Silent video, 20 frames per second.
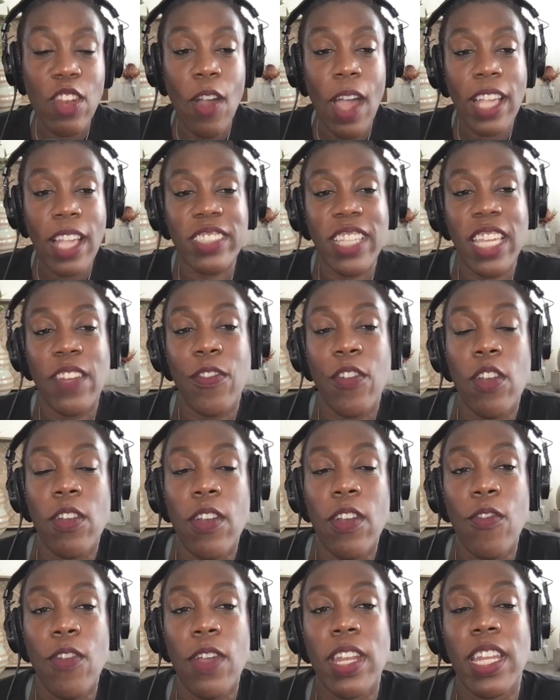I actually had
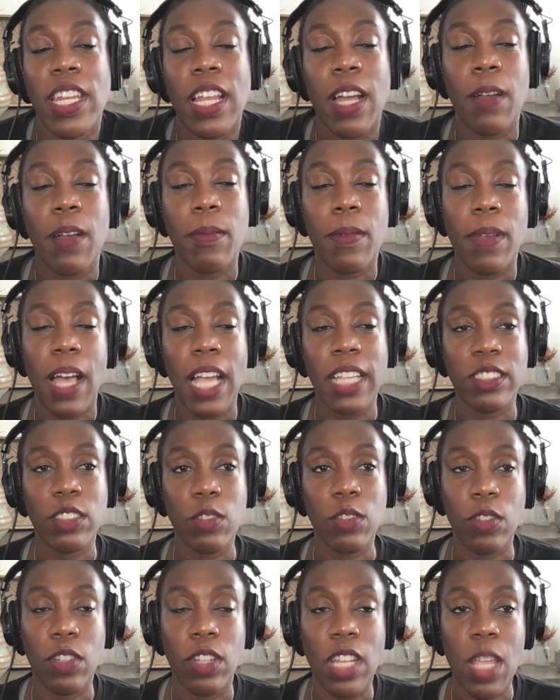a friend in high
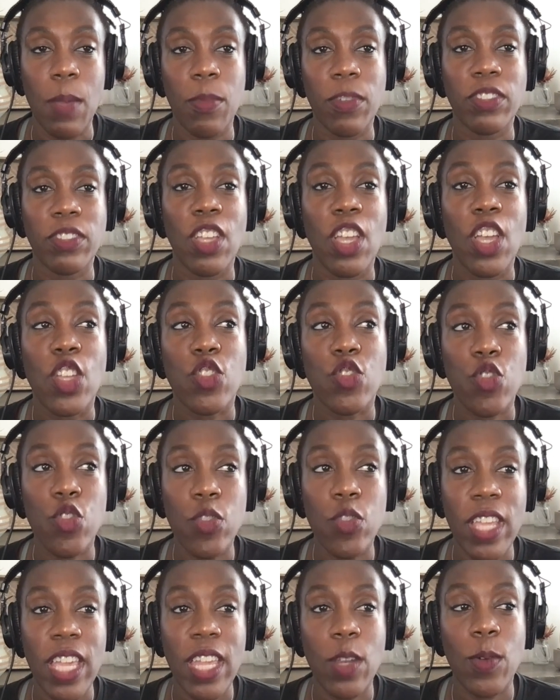school. Her name was
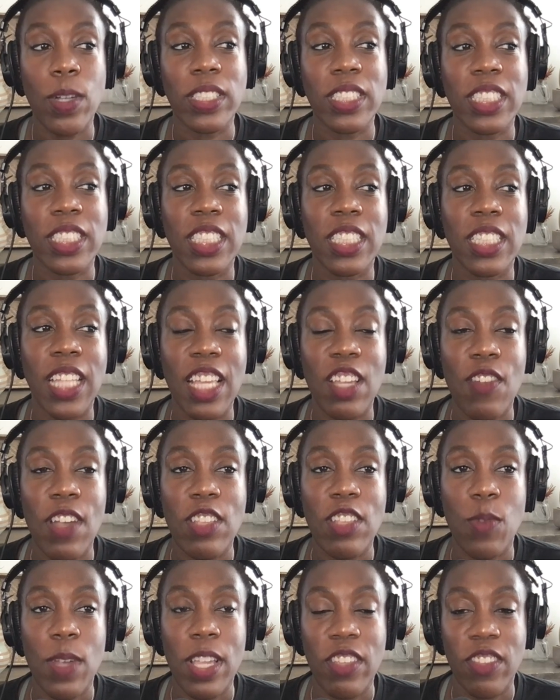Trudy, and it wasn't until like
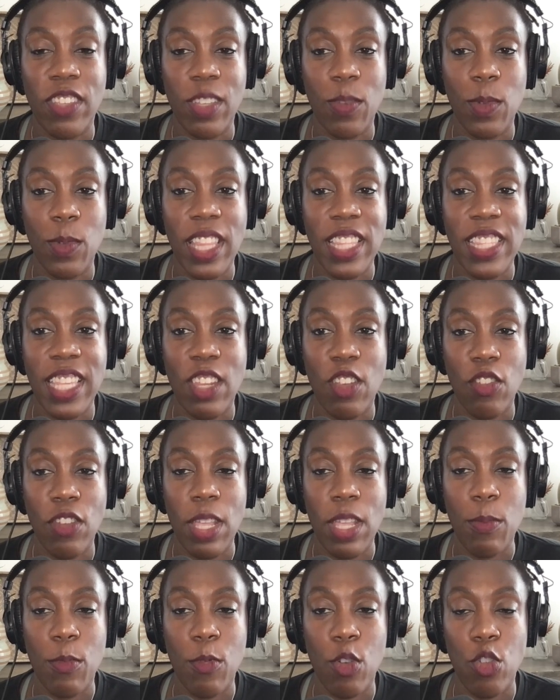graduation when they said her
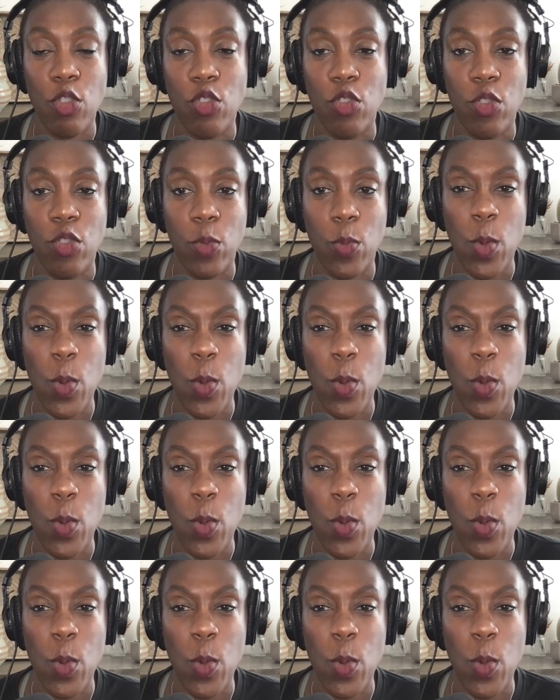name Gertrude.